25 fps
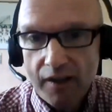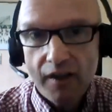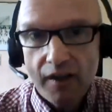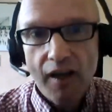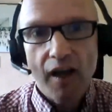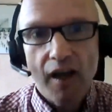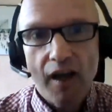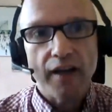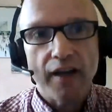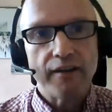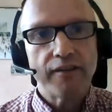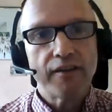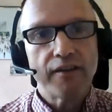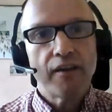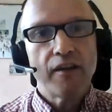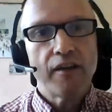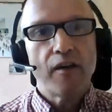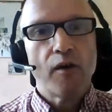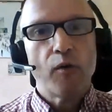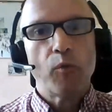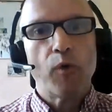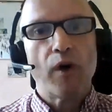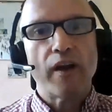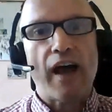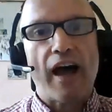and
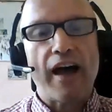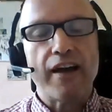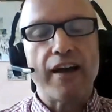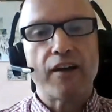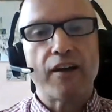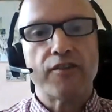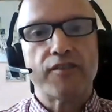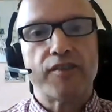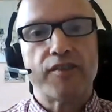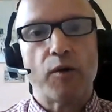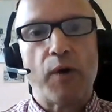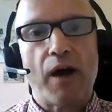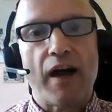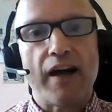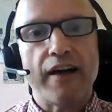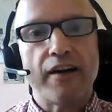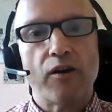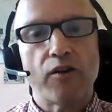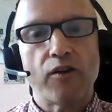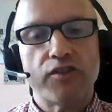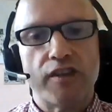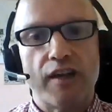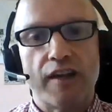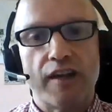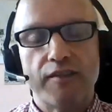what
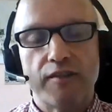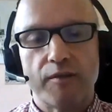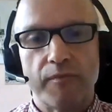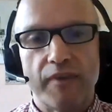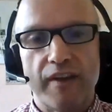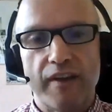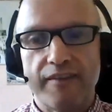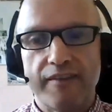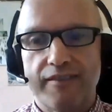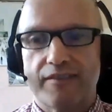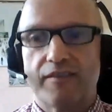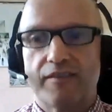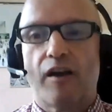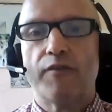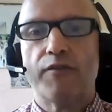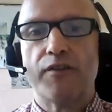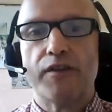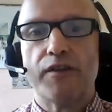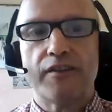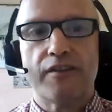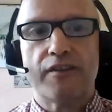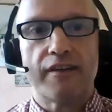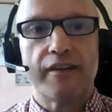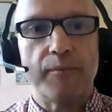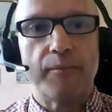IOSH isn't
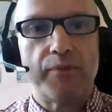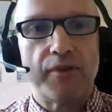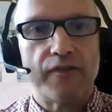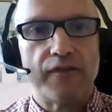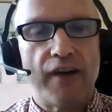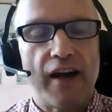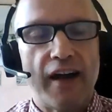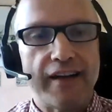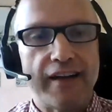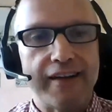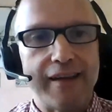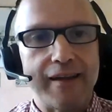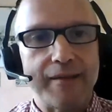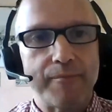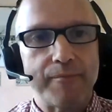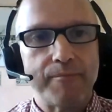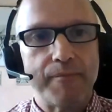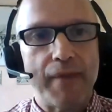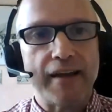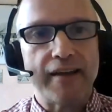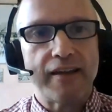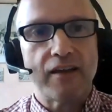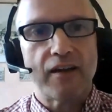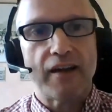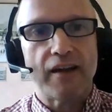obviously providing
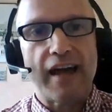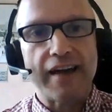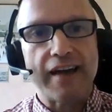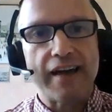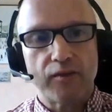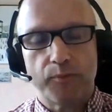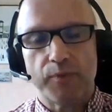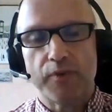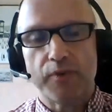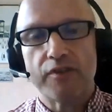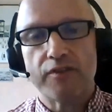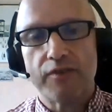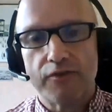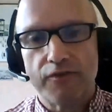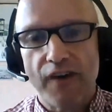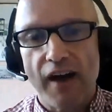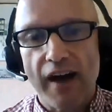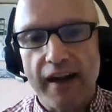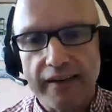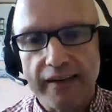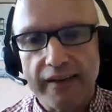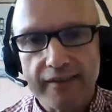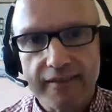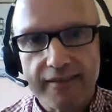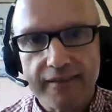medical expert
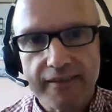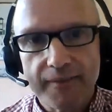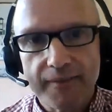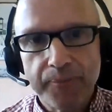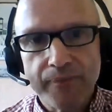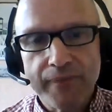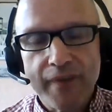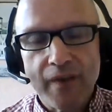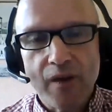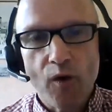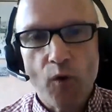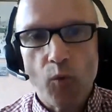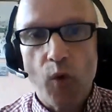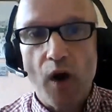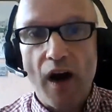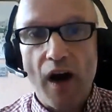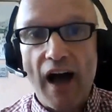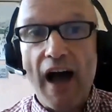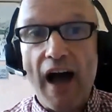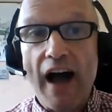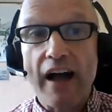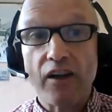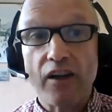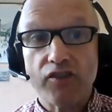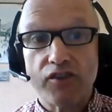advice. What
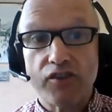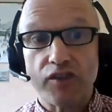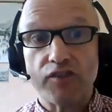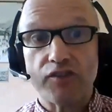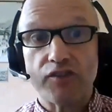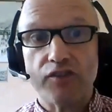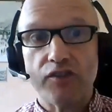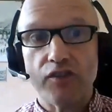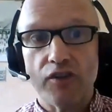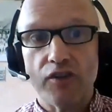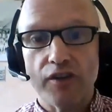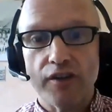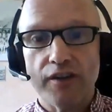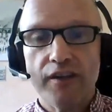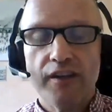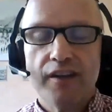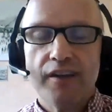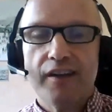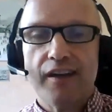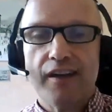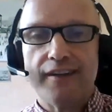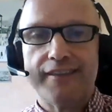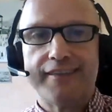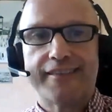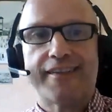IOSH has done
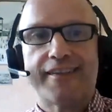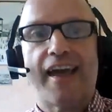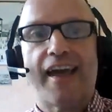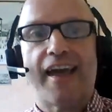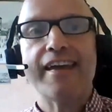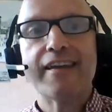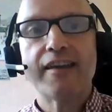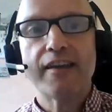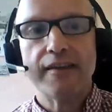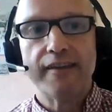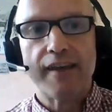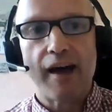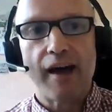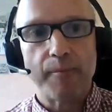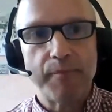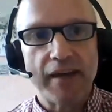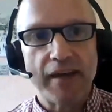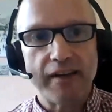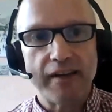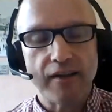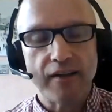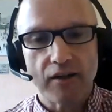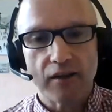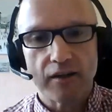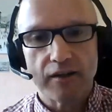has taken that
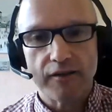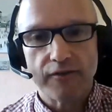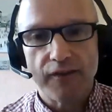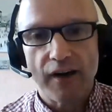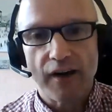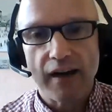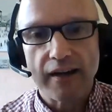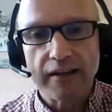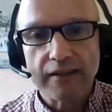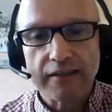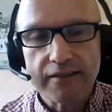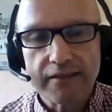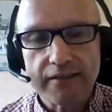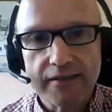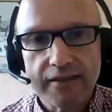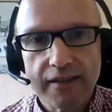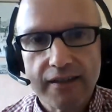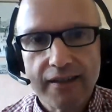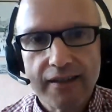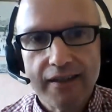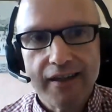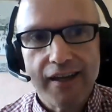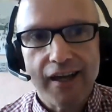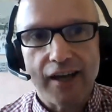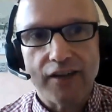medical advice
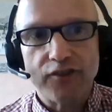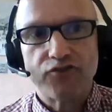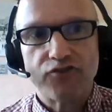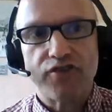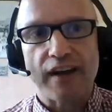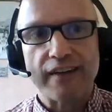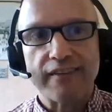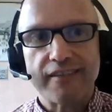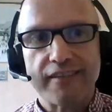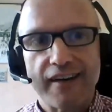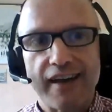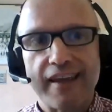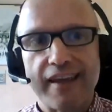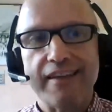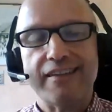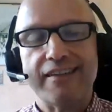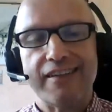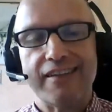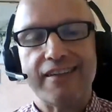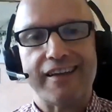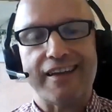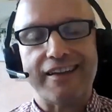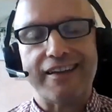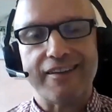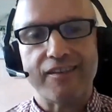and translated
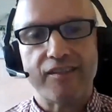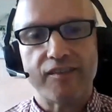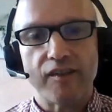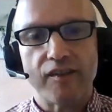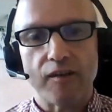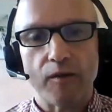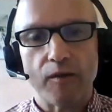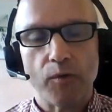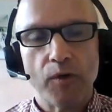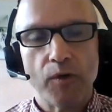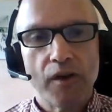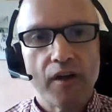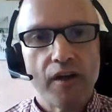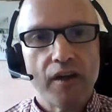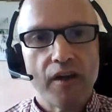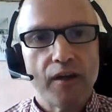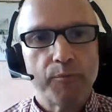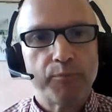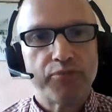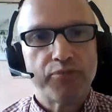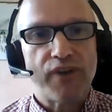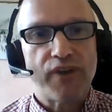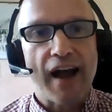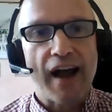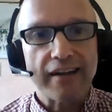it into
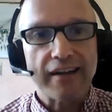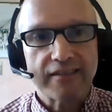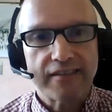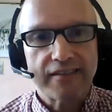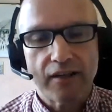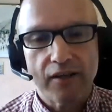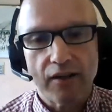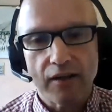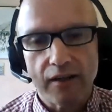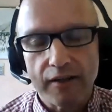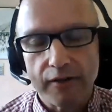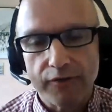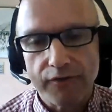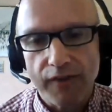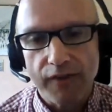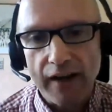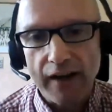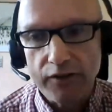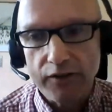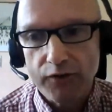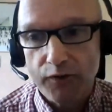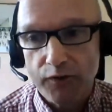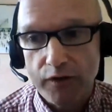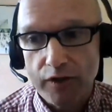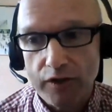practical advice
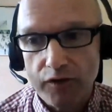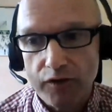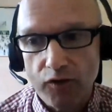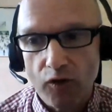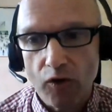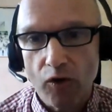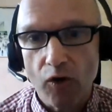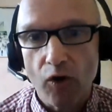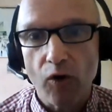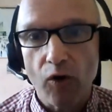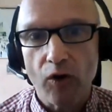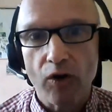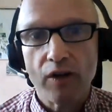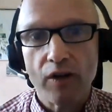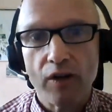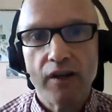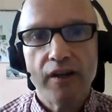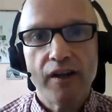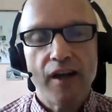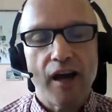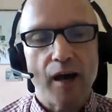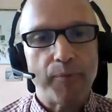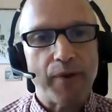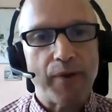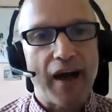for us all
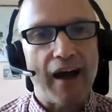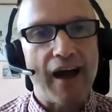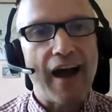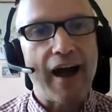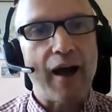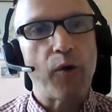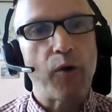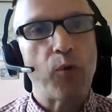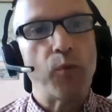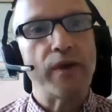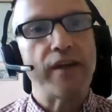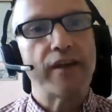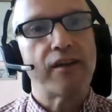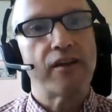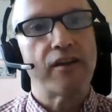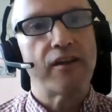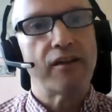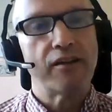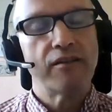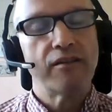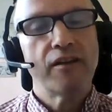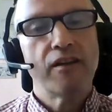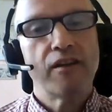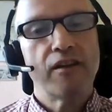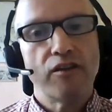about how we can
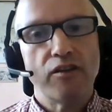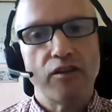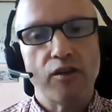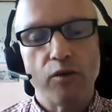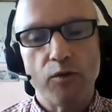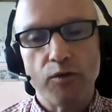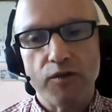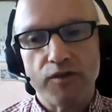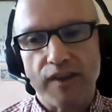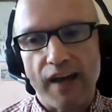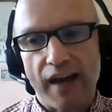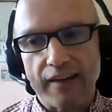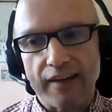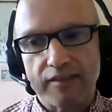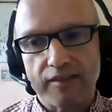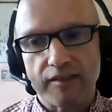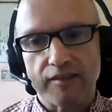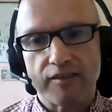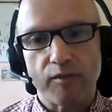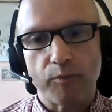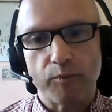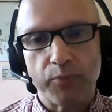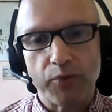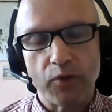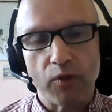use that to
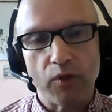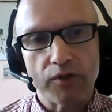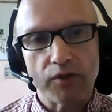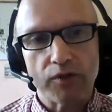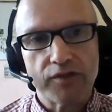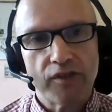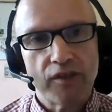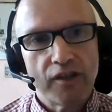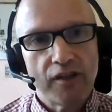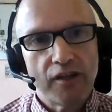support